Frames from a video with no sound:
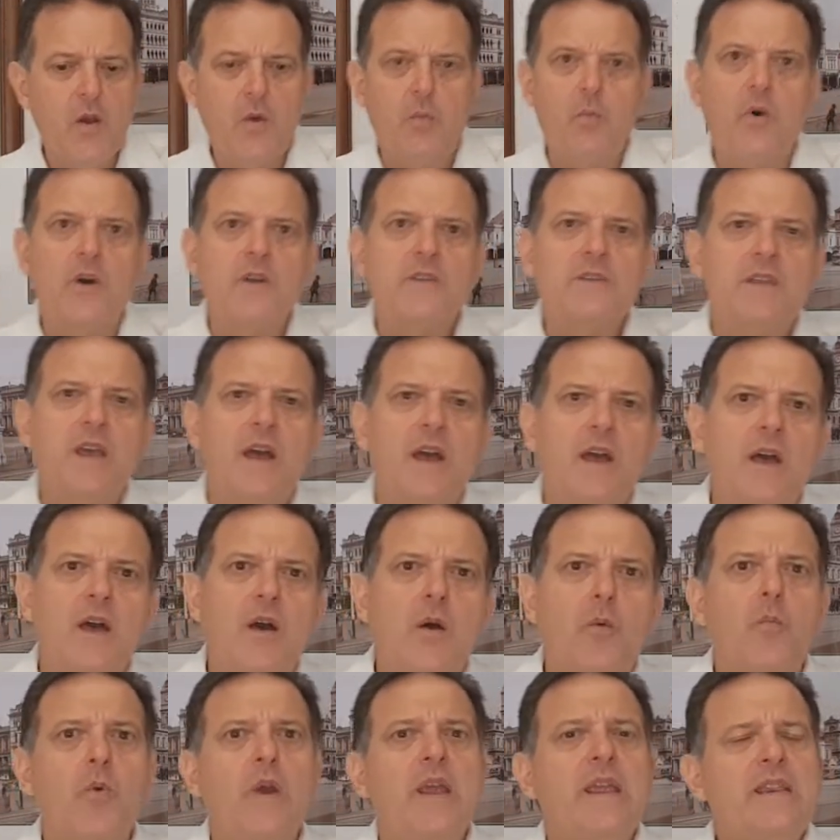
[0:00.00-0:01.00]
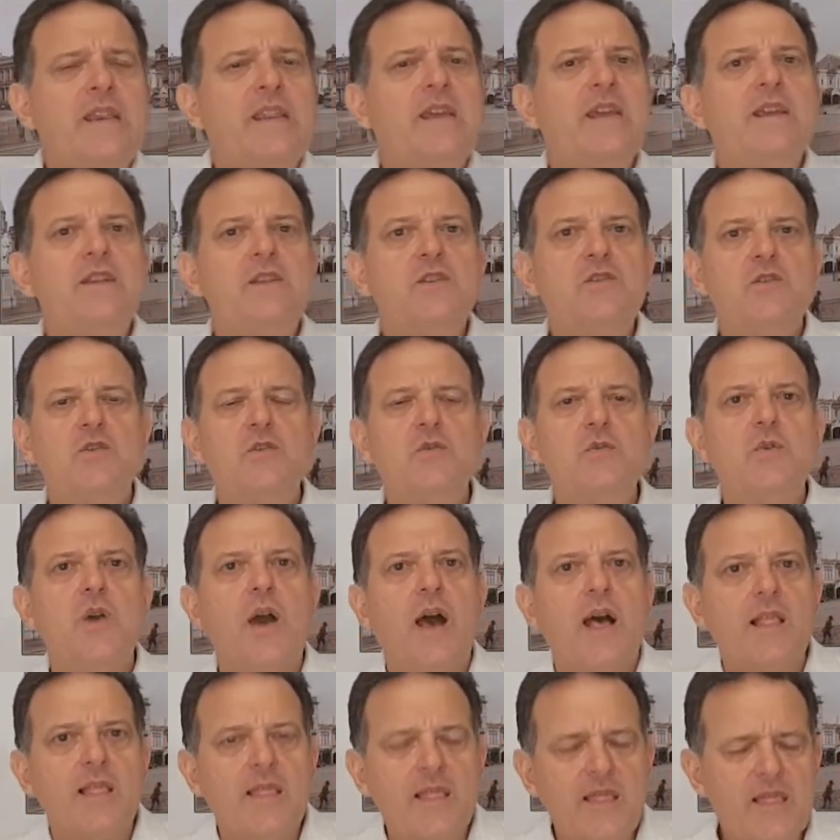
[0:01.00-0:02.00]
was we need
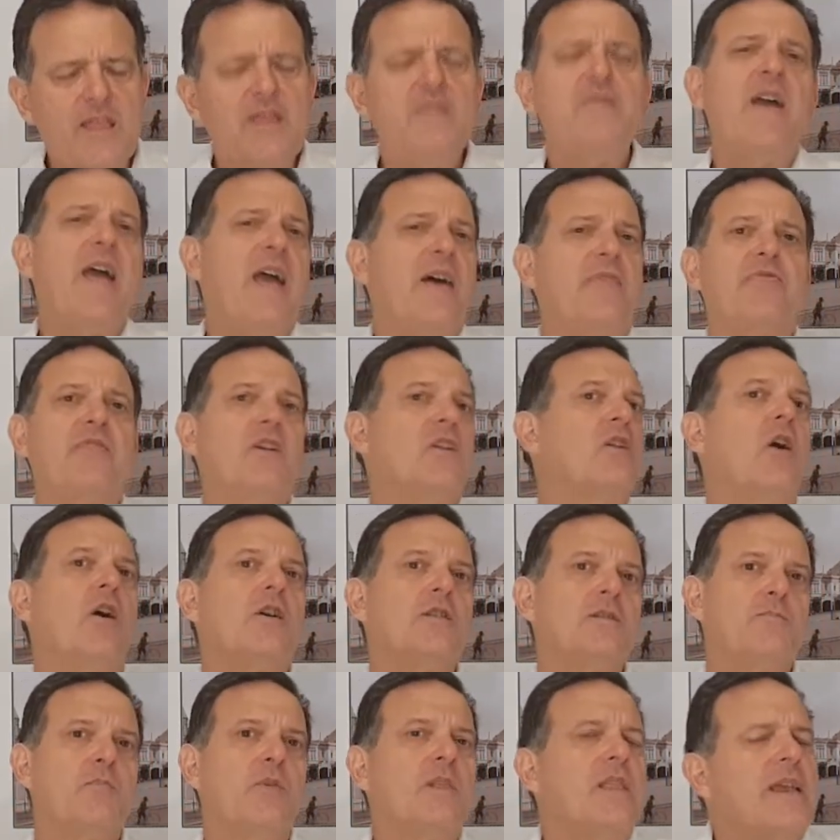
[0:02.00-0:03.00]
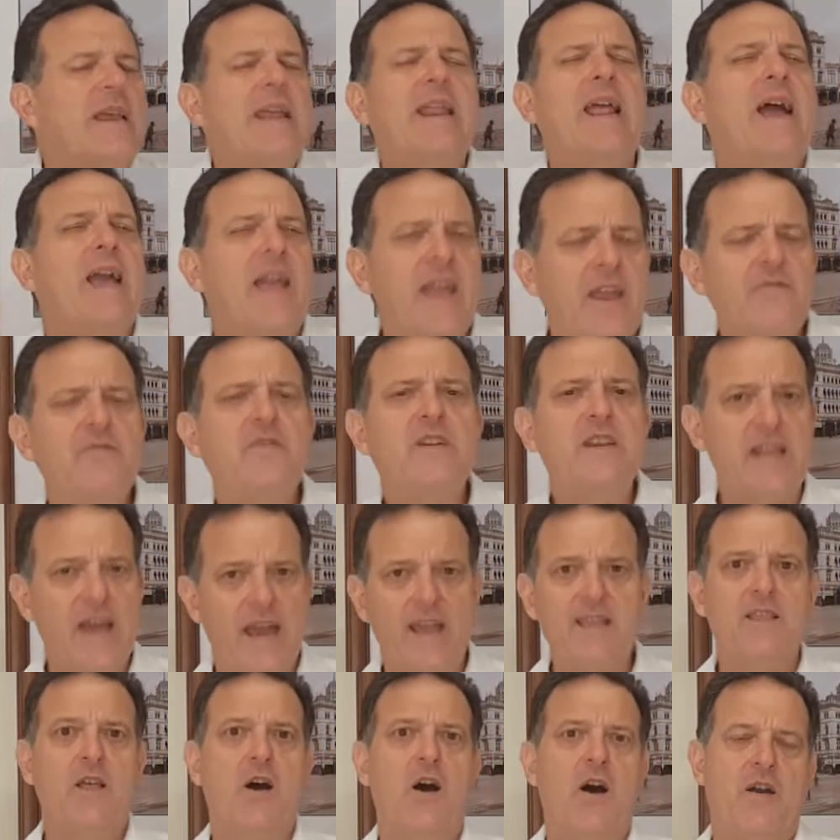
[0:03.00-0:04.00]
to live out the gospel in our
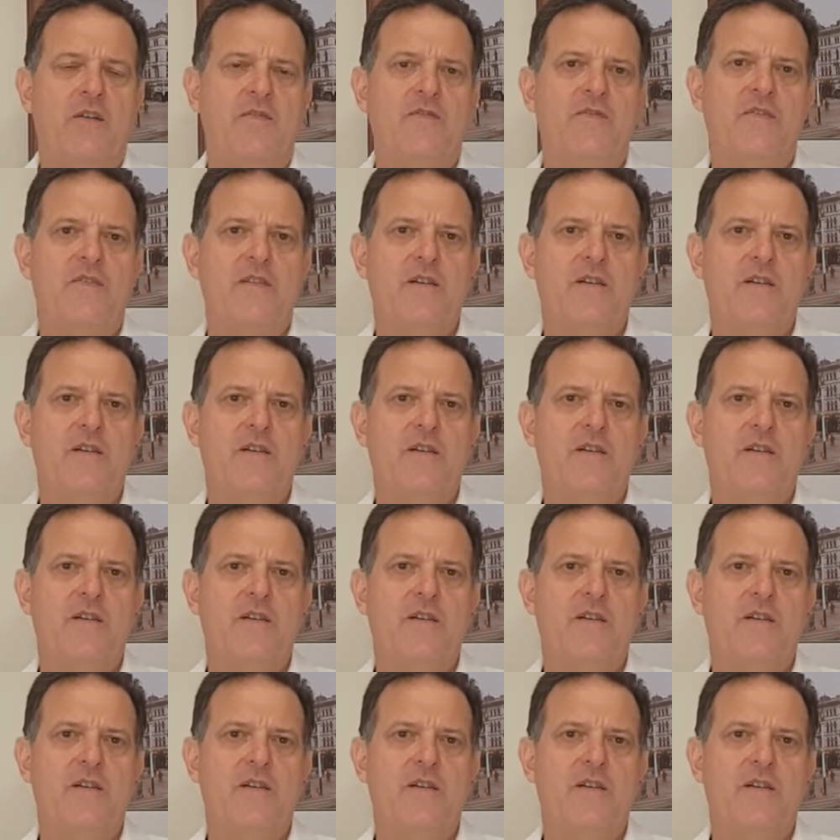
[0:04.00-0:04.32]
everyday life.